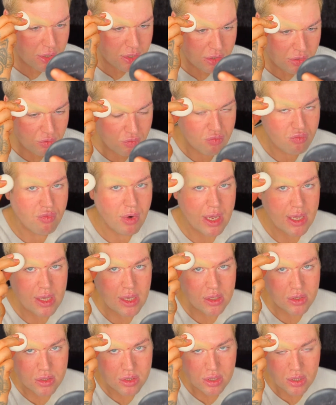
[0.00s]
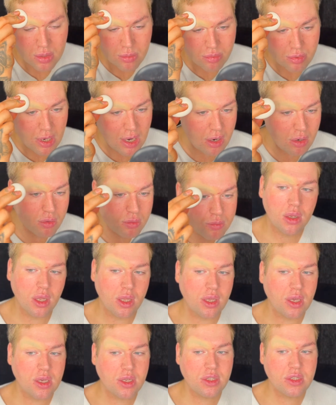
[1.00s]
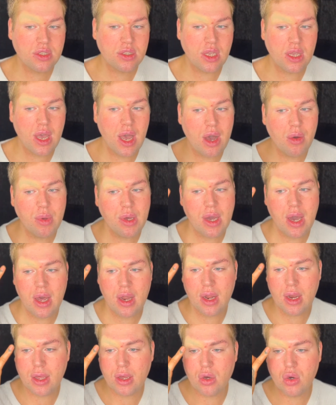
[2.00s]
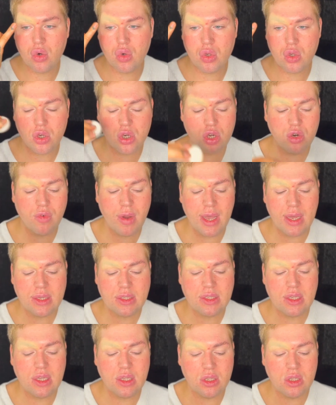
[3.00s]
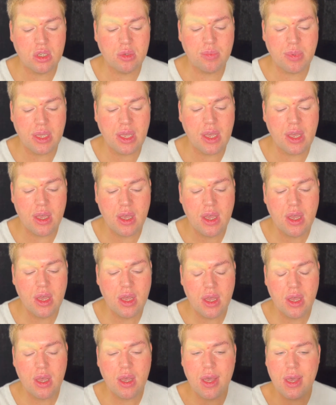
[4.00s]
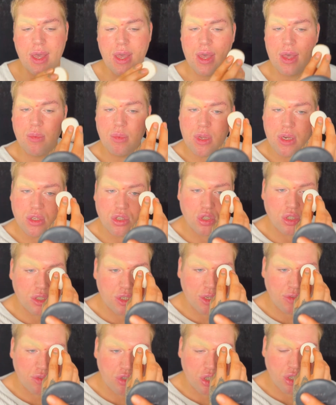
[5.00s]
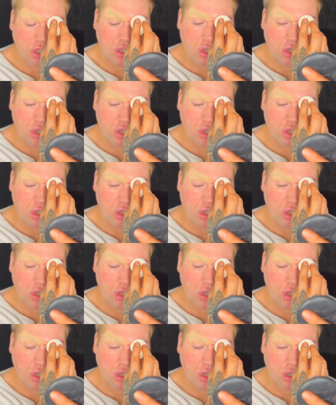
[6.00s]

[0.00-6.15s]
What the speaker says: right into the brow. Like you can see how it kind of like color corrects it a little bit. And it just gives you the